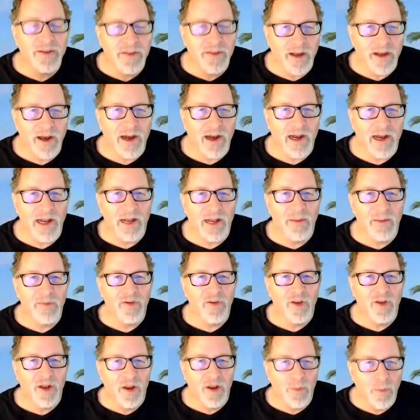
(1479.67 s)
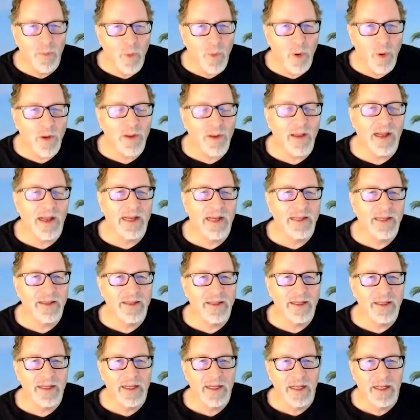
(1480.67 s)
times more
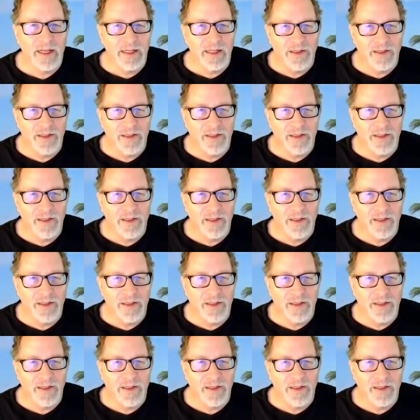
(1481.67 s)
likely